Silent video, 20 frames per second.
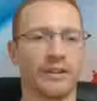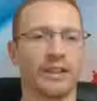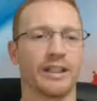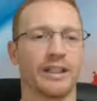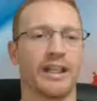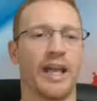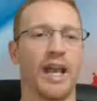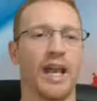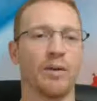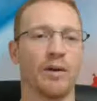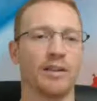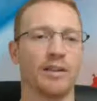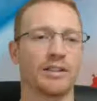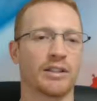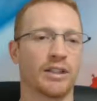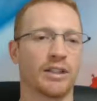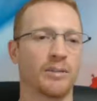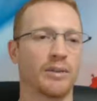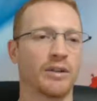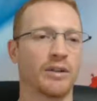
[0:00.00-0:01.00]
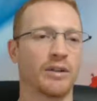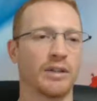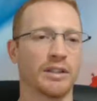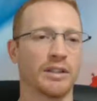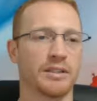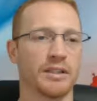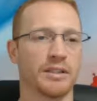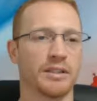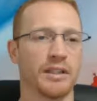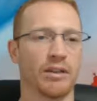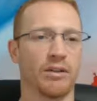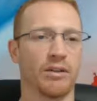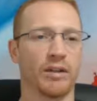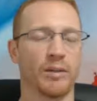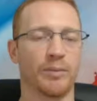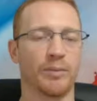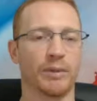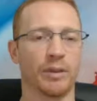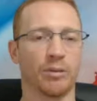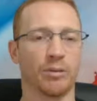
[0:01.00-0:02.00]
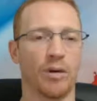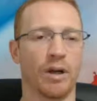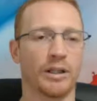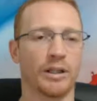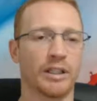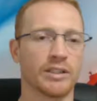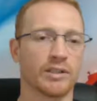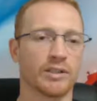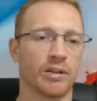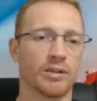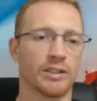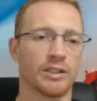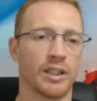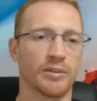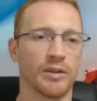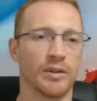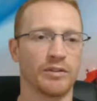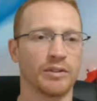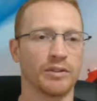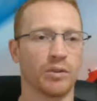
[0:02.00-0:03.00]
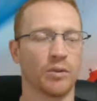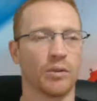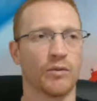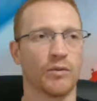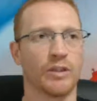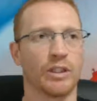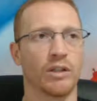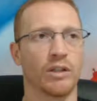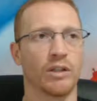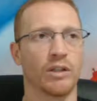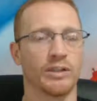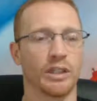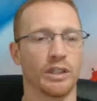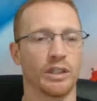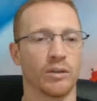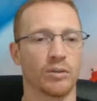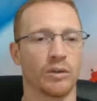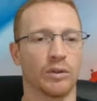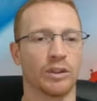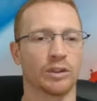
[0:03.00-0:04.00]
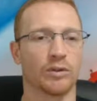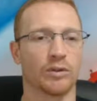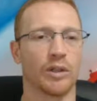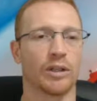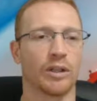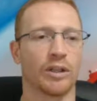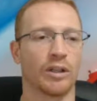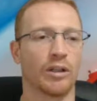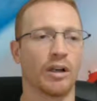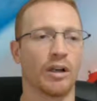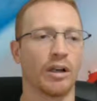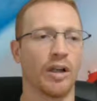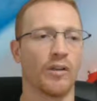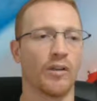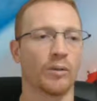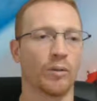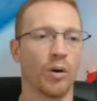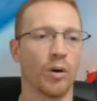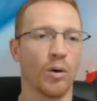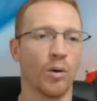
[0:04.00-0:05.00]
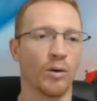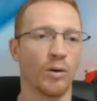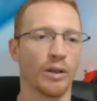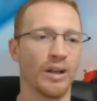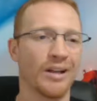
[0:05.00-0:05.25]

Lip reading: K rate's going to be there necessarily, but the Rockies are a team they've shown over the years that can really strike it a lot on the road.